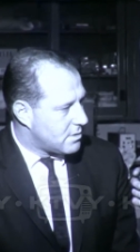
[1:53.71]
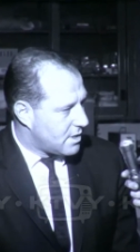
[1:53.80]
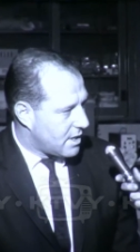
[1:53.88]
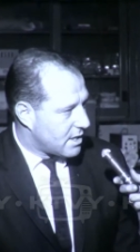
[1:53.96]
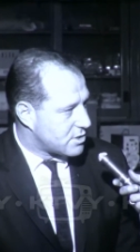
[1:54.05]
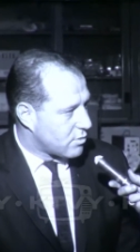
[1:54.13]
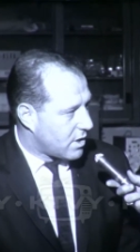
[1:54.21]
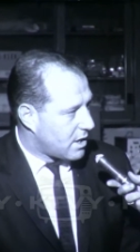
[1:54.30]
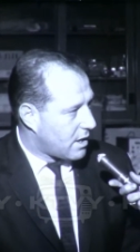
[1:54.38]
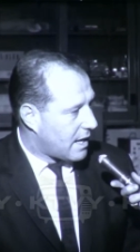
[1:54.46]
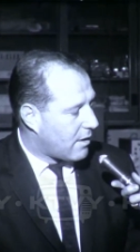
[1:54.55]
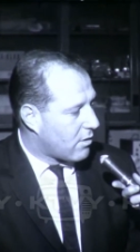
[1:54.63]
Yes, well,
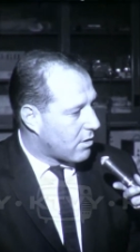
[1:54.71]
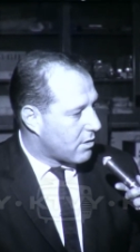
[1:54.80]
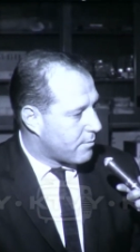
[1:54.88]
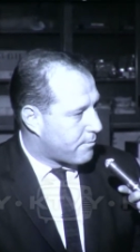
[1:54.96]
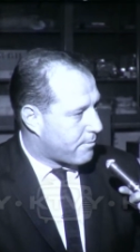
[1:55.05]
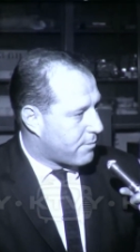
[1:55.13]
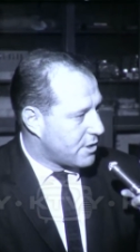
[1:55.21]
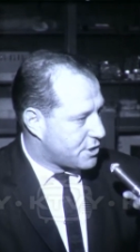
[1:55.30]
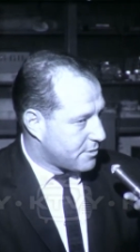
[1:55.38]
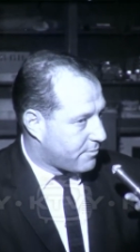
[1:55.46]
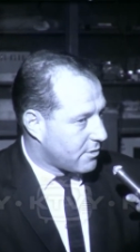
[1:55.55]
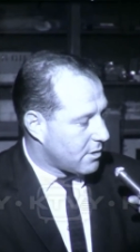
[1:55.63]
our
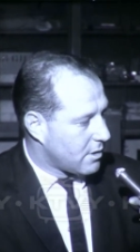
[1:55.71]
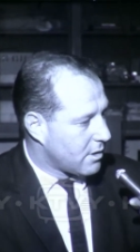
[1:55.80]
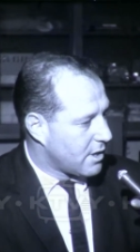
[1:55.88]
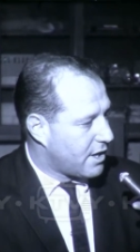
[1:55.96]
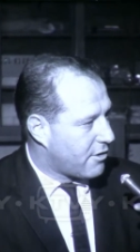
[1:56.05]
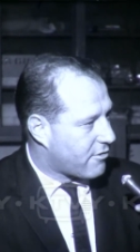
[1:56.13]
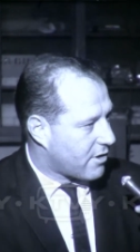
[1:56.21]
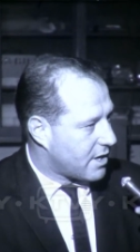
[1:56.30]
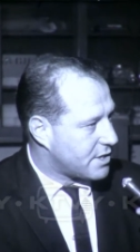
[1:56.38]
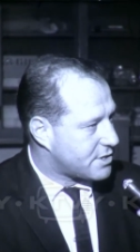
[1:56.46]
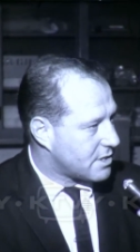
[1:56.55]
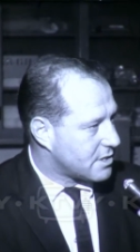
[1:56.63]
principal
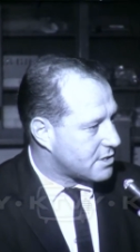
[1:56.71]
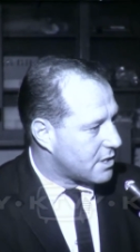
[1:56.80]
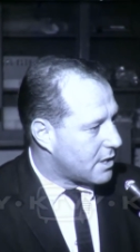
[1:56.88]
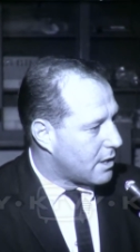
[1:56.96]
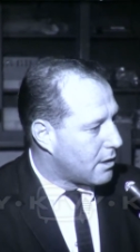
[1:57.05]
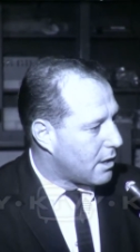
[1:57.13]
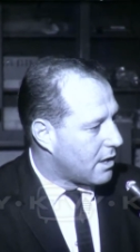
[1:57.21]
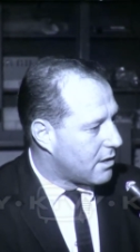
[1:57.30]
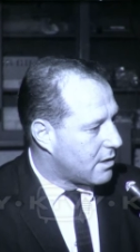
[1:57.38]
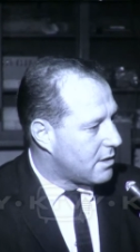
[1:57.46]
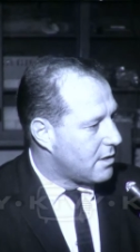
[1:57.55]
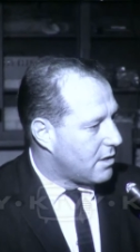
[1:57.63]
interest is in
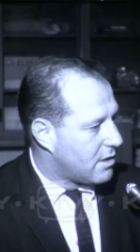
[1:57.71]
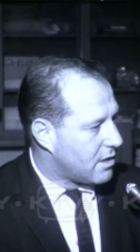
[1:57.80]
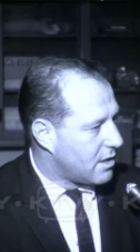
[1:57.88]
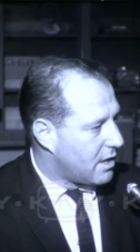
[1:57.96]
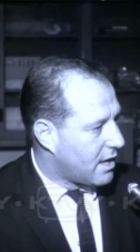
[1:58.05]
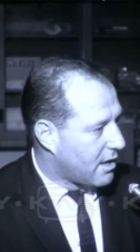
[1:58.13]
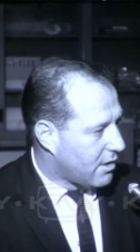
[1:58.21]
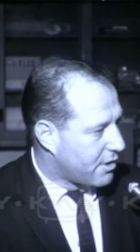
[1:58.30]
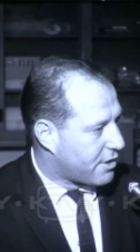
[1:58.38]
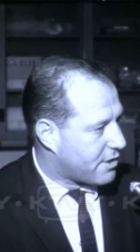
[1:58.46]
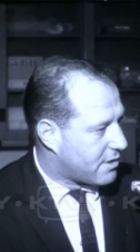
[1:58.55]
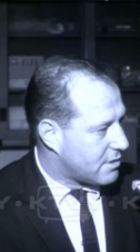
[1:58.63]
the
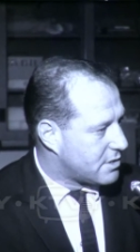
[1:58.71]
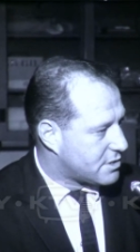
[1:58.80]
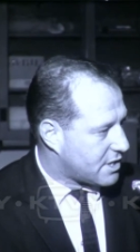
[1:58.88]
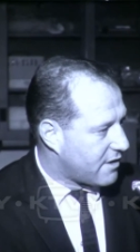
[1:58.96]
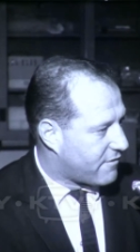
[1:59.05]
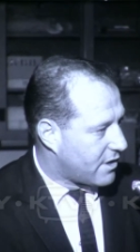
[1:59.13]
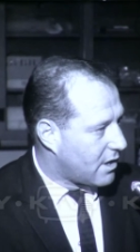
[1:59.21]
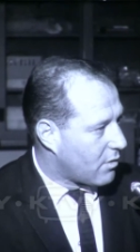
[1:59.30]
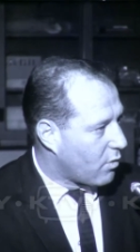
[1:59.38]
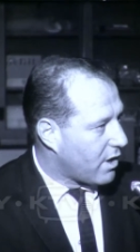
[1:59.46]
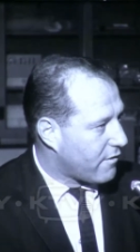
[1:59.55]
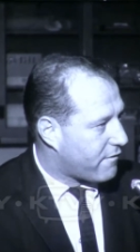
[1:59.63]
health, safety, and
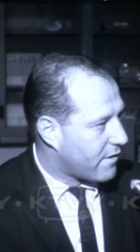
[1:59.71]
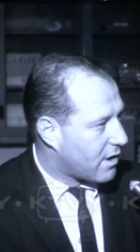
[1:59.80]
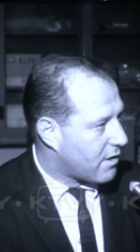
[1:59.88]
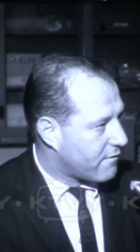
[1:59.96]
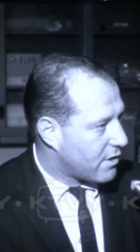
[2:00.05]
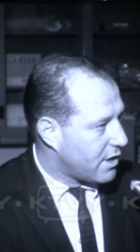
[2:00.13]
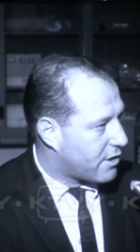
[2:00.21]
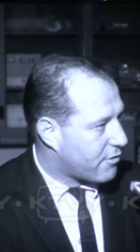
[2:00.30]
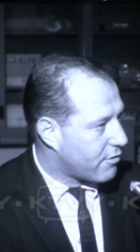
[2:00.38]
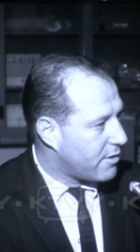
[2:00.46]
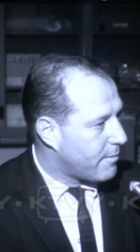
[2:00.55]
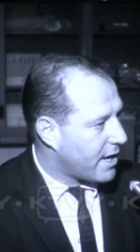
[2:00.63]
welfare of the
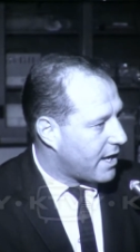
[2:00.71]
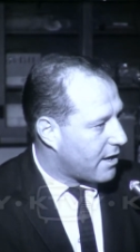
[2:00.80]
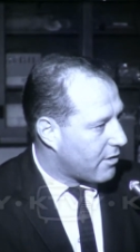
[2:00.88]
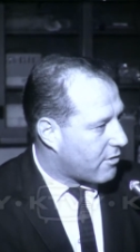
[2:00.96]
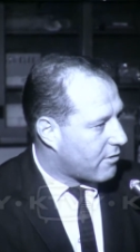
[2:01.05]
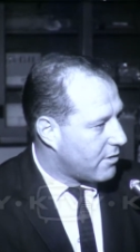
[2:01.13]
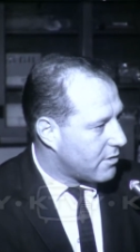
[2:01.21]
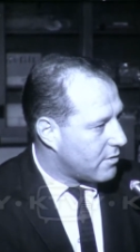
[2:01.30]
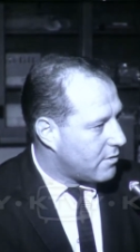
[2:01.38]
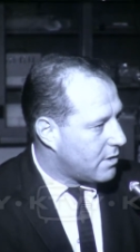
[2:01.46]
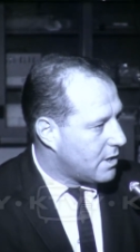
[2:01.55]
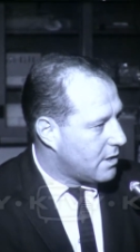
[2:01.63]
three-man crew
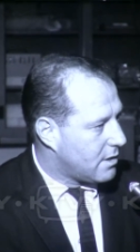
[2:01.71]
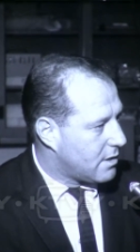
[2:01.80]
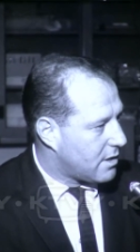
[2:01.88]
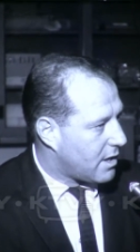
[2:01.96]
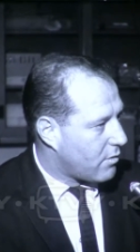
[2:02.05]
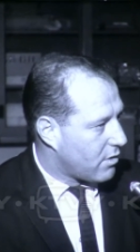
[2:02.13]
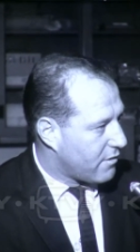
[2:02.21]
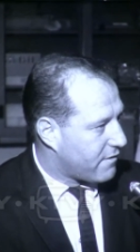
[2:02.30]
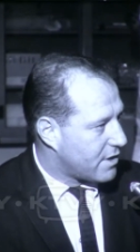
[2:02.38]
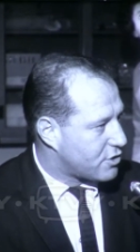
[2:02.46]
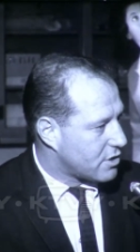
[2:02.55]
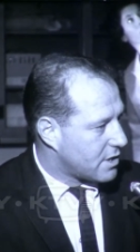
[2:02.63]
that will eventually